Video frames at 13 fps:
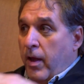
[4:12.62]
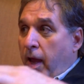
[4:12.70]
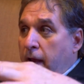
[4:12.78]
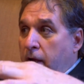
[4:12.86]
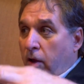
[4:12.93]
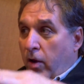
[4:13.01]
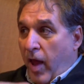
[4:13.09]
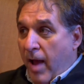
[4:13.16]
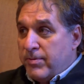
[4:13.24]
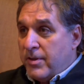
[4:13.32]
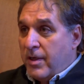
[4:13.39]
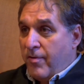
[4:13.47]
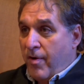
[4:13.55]
a
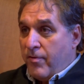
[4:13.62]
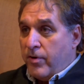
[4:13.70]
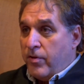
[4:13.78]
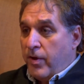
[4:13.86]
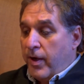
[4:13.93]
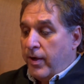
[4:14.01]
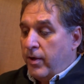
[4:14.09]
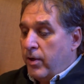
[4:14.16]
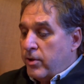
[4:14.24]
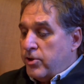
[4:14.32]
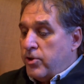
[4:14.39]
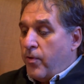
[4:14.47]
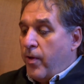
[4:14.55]
collapsing of everything
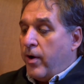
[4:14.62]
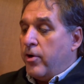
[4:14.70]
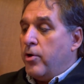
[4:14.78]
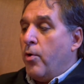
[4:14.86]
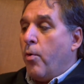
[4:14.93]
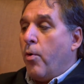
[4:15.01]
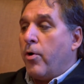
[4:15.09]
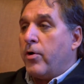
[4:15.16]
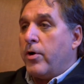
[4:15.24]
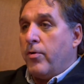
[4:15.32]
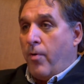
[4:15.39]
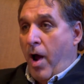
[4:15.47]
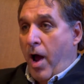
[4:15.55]
so that a new order
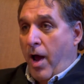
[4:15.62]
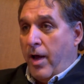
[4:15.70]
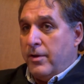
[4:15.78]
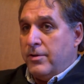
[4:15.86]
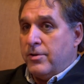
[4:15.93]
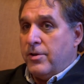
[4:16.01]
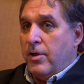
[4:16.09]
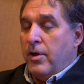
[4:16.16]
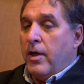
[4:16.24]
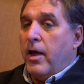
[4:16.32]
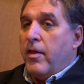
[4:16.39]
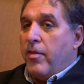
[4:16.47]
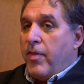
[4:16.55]
can rise,
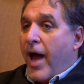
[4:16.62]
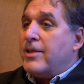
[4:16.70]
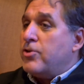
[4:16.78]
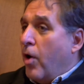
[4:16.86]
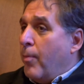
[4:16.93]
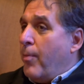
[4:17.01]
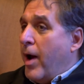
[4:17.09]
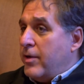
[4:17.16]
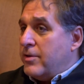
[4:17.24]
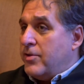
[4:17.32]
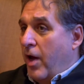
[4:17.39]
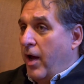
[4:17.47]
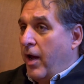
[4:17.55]
that's all by
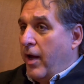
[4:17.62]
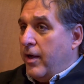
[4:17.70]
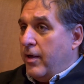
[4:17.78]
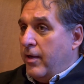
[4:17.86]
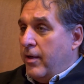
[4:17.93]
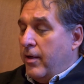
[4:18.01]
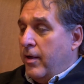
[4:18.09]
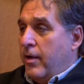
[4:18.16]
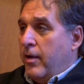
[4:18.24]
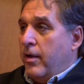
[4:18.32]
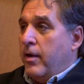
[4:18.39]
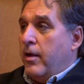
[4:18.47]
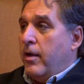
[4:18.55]
design.
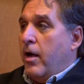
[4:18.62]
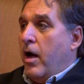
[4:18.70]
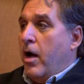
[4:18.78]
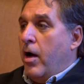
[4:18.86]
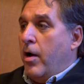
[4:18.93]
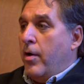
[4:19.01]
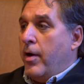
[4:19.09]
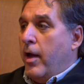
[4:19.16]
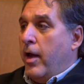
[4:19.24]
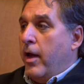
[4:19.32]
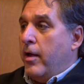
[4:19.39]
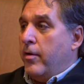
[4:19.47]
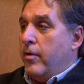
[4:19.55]

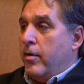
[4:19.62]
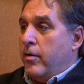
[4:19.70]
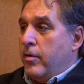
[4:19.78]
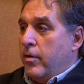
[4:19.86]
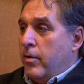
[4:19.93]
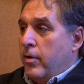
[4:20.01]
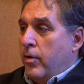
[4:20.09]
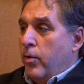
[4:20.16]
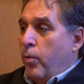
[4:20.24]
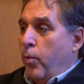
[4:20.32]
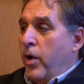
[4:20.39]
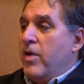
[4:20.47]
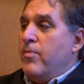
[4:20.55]
And
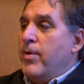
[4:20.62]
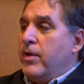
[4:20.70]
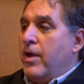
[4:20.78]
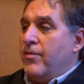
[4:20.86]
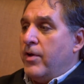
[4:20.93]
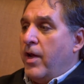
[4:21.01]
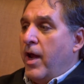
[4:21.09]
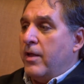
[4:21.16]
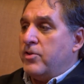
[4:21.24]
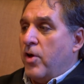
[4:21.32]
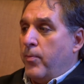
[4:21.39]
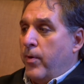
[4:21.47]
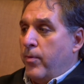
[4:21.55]
we've been given the
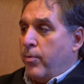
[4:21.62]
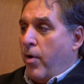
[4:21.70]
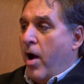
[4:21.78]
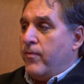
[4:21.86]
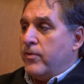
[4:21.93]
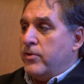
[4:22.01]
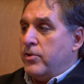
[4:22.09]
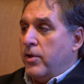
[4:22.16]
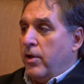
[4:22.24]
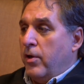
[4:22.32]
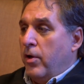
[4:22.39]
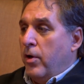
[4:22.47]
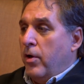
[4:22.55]
heads up in
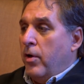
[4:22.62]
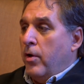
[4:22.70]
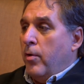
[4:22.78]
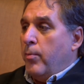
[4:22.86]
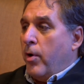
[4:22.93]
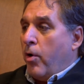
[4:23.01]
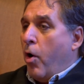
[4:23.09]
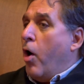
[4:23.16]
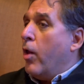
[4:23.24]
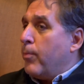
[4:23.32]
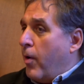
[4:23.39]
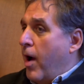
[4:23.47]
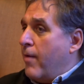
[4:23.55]
prophecy, but
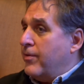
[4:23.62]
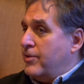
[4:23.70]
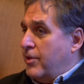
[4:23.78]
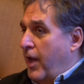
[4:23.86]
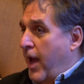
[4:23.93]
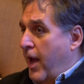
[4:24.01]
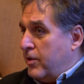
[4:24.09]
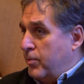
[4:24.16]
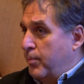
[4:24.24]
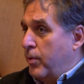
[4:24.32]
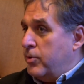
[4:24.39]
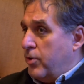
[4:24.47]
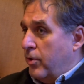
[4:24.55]
all prophecy has
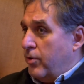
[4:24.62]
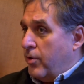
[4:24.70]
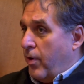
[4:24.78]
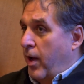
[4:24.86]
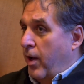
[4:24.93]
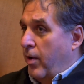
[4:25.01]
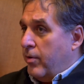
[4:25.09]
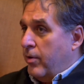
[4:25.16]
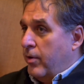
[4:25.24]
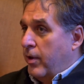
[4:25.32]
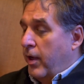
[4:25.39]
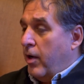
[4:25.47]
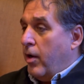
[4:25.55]
boots on the ground.
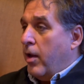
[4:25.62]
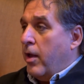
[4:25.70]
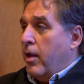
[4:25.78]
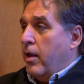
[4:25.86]
It'll